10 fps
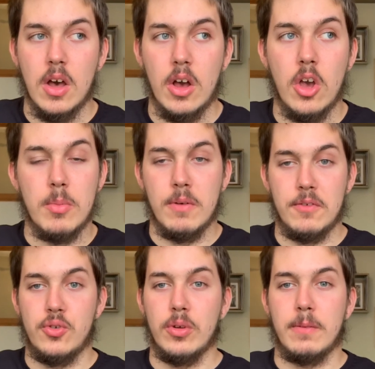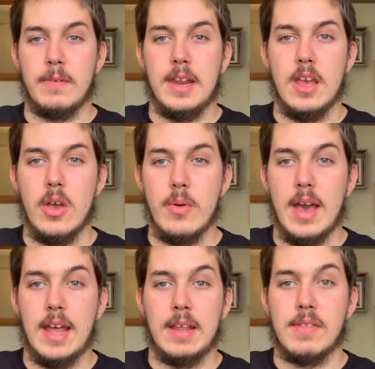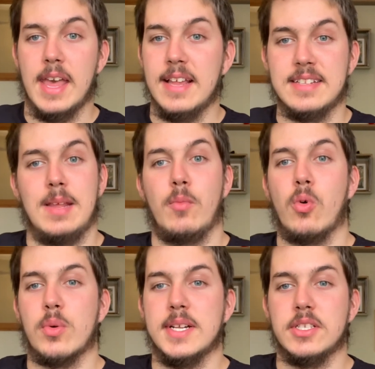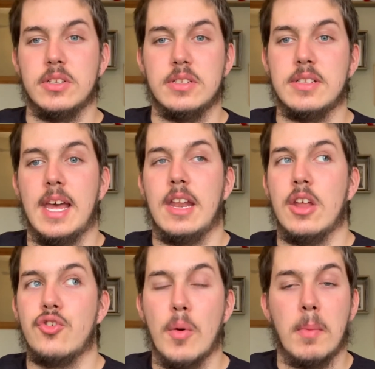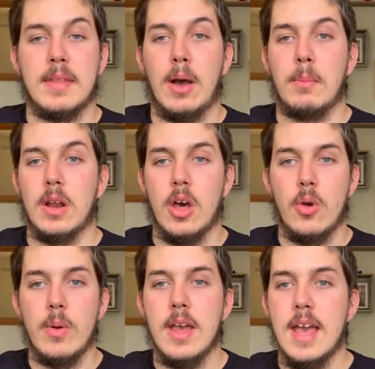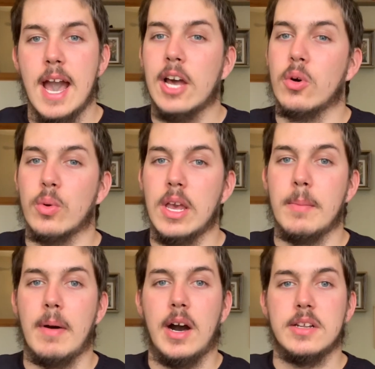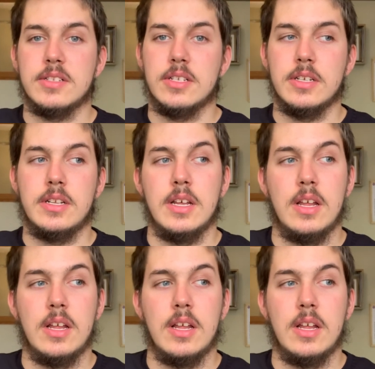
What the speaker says: I hope you've enjoyed the video, and if there is any more questions, then drop them down below and I'll get them answered.